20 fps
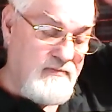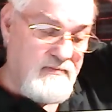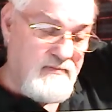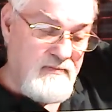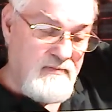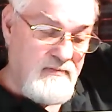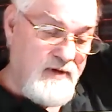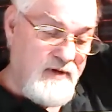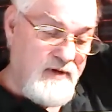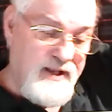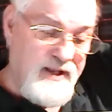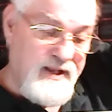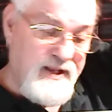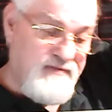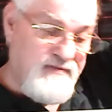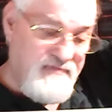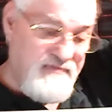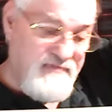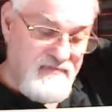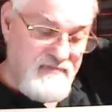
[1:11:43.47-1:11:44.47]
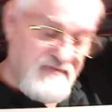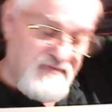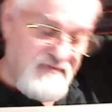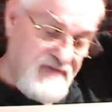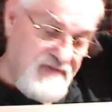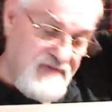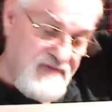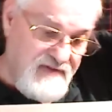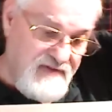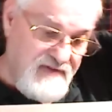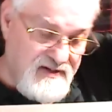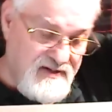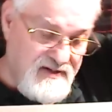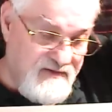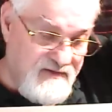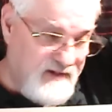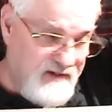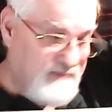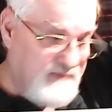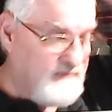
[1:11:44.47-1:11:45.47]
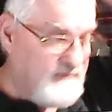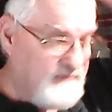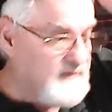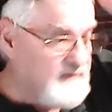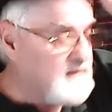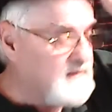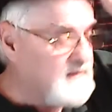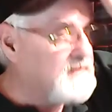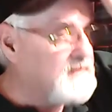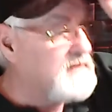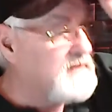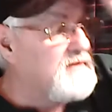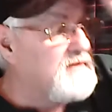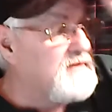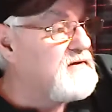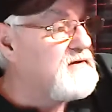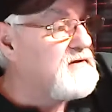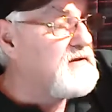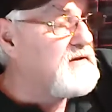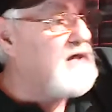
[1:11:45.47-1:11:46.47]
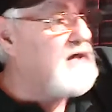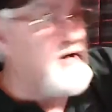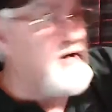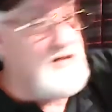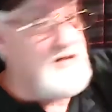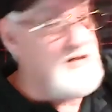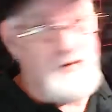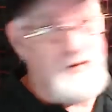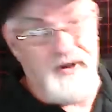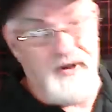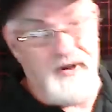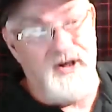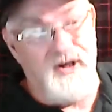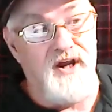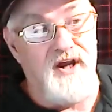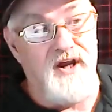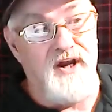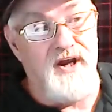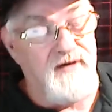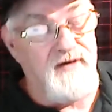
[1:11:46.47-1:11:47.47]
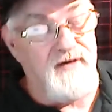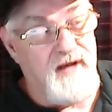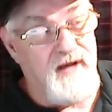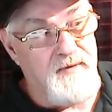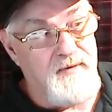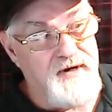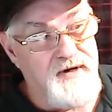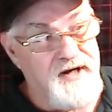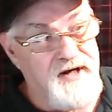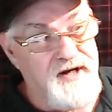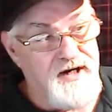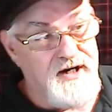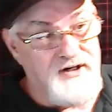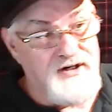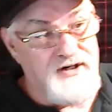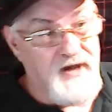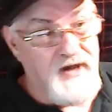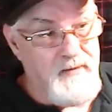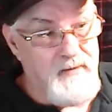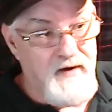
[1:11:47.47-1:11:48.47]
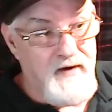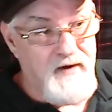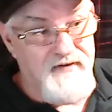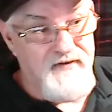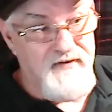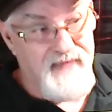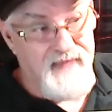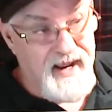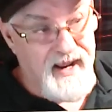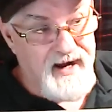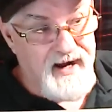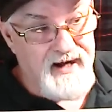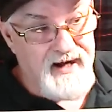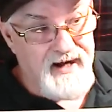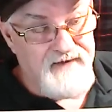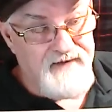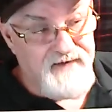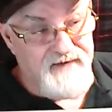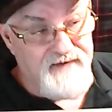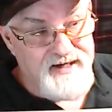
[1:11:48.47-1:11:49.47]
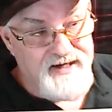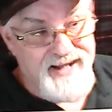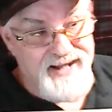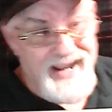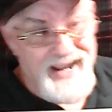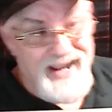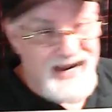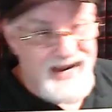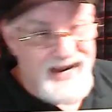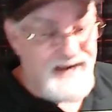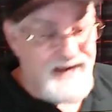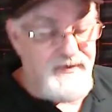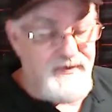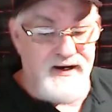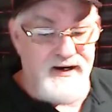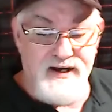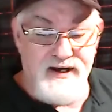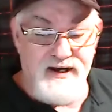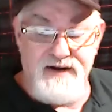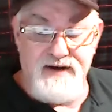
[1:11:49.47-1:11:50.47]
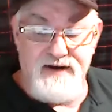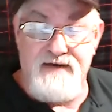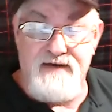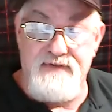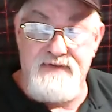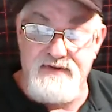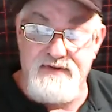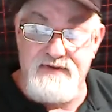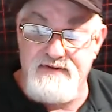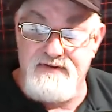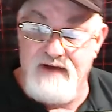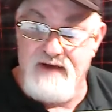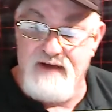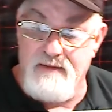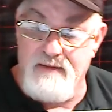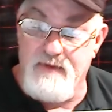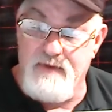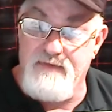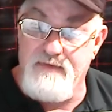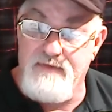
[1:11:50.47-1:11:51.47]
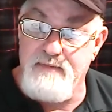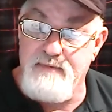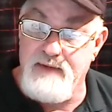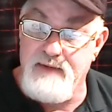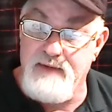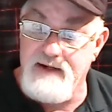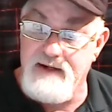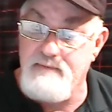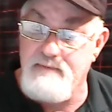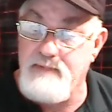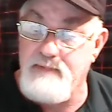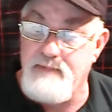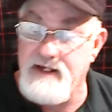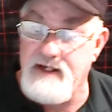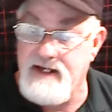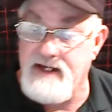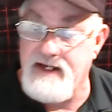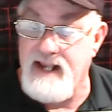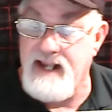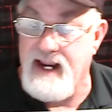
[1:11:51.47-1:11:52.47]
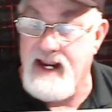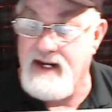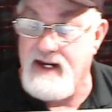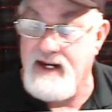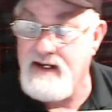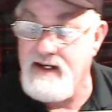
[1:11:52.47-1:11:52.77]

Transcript: what are they, 3 foot something? I just want to cut. I want to cut the top off that, and if I can, I want to cut off the top off the beer keg,